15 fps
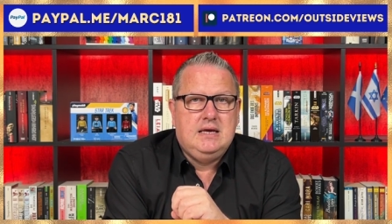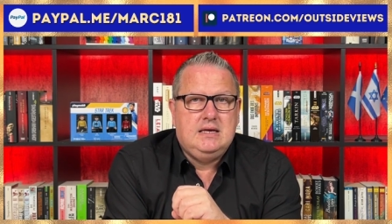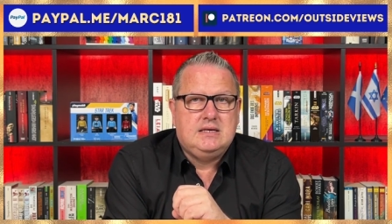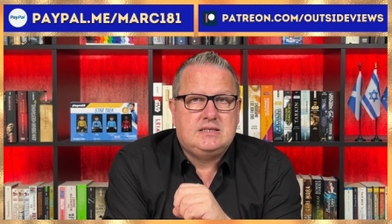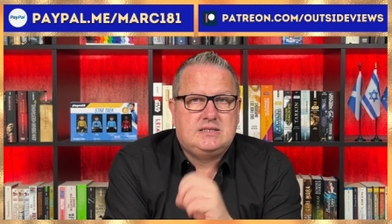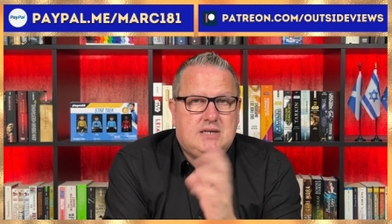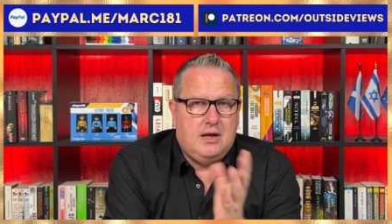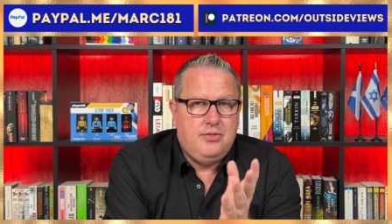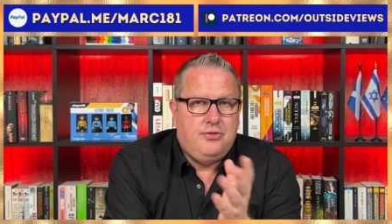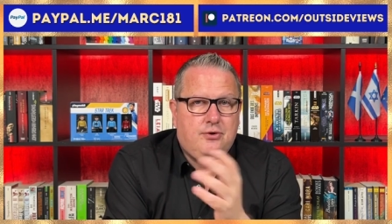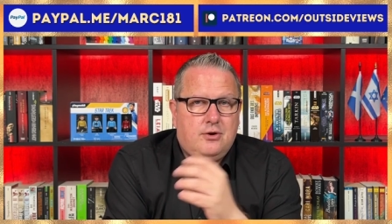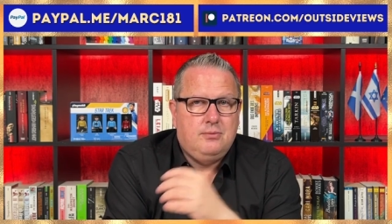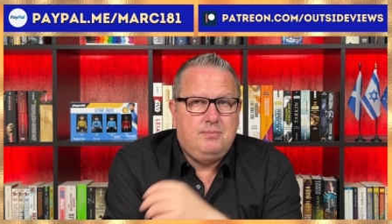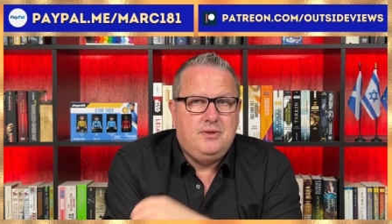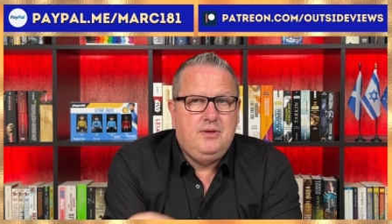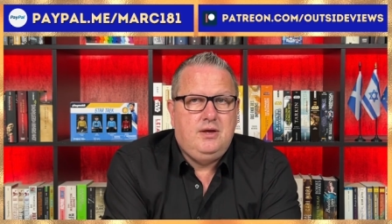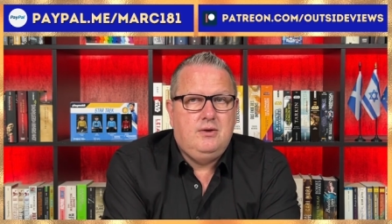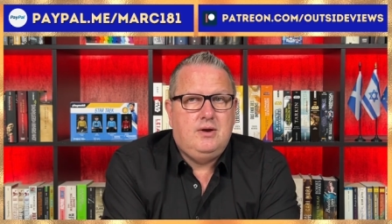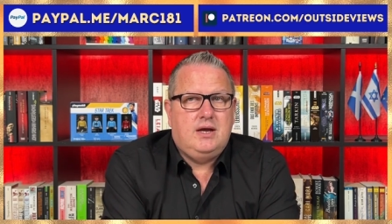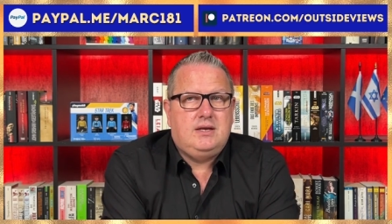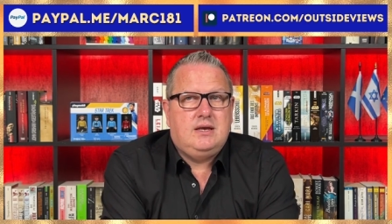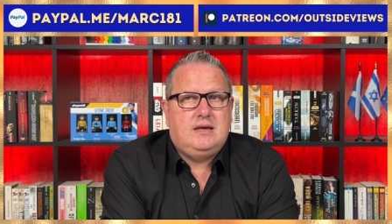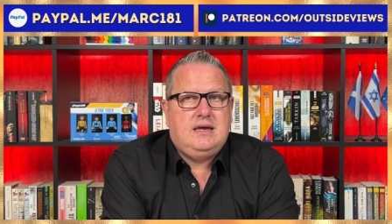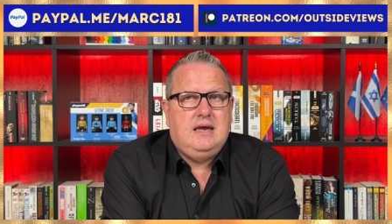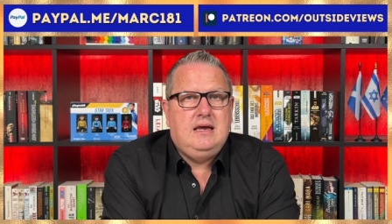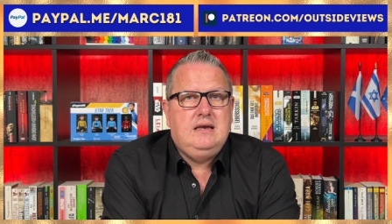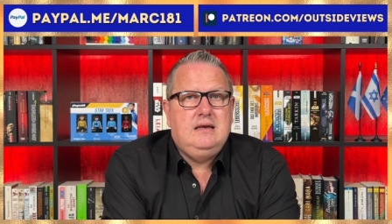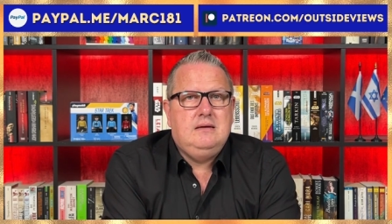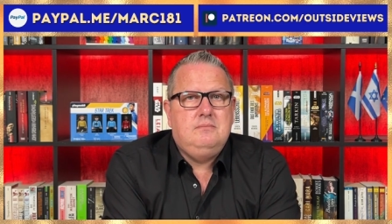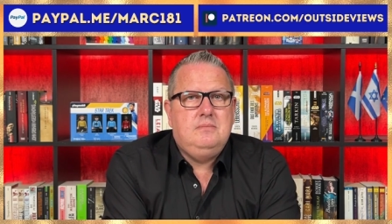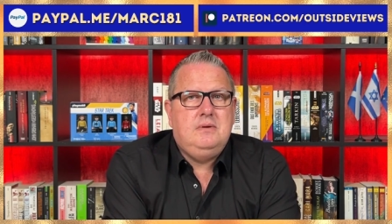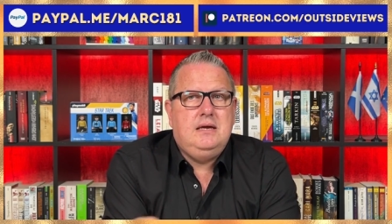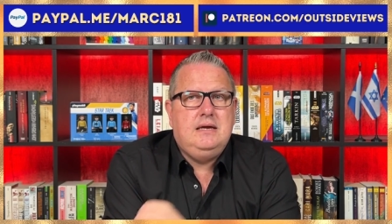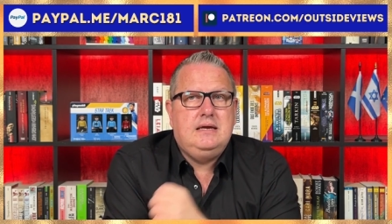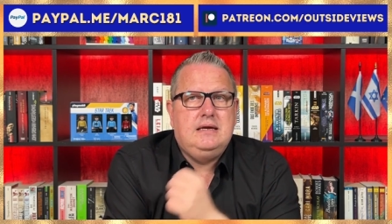Scunthorpe in the United Kingdom